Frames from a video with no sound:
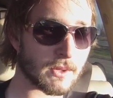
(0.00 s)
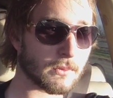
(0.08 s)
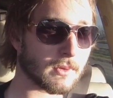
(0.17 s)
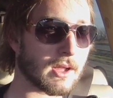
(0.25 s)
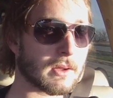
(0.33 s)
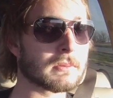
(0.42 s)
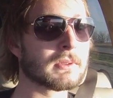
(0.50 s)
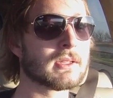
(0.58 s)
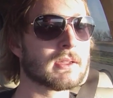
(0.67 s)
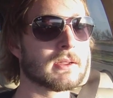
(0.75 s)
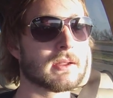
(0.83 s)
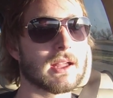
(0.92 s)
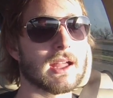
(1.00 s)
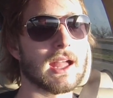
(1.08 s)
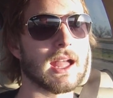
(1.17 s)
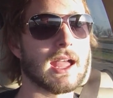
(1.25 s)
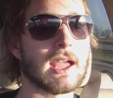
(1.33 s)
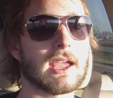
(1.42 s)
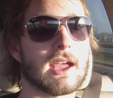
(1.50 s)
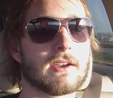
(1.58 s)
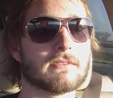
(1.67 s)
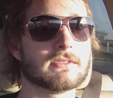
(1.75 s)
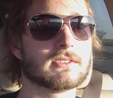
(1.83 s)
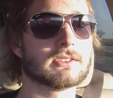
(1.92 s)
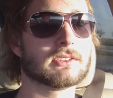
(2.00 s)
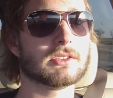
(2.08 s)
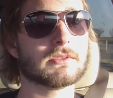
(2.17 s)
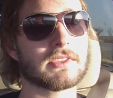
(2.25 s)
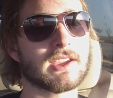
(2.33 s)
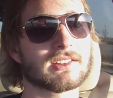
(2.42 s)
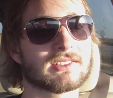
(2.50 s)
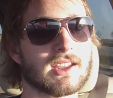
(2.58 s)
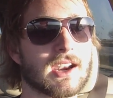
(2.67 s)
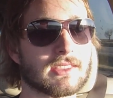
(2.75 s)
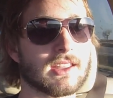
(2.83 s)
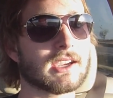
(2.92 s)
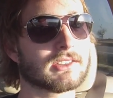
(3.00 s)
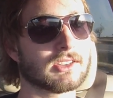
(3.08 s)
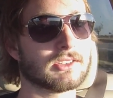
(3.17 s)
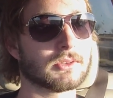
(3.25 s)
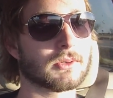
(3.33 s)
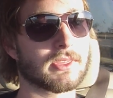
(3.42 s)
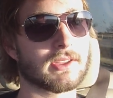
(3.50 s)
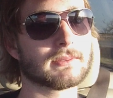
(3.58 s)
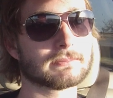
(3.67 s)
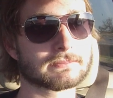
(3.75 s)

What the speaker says: well, I have two things that I'd like to do with it.